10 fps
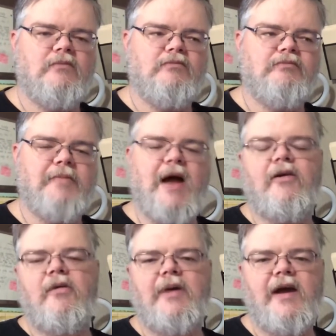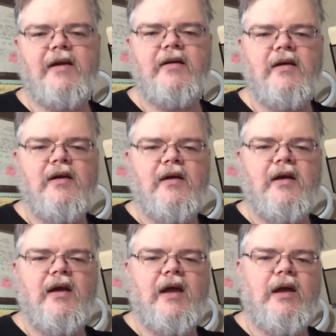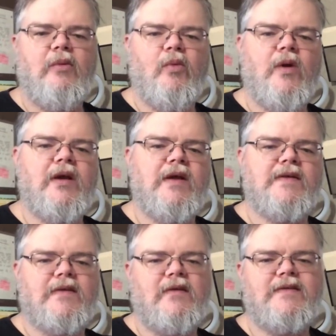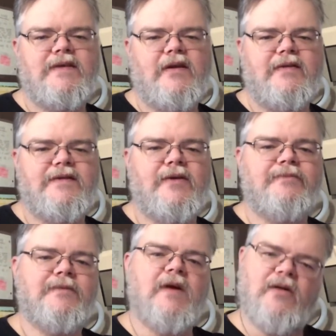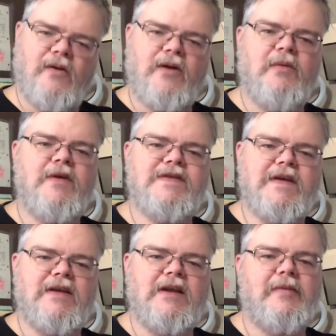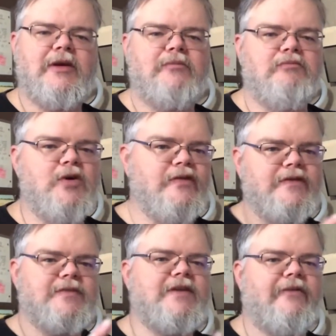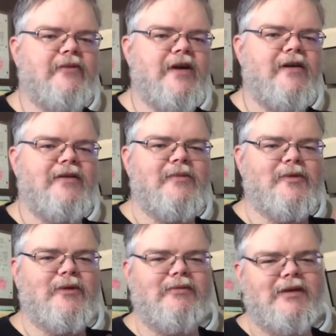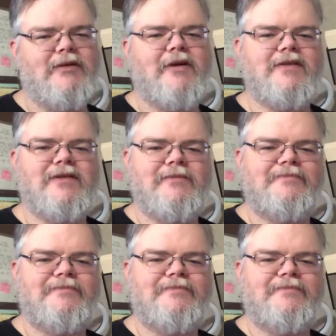background packet and what it's all entailed. So hold on one second. Let me move some stuff around, and we'll get right to it.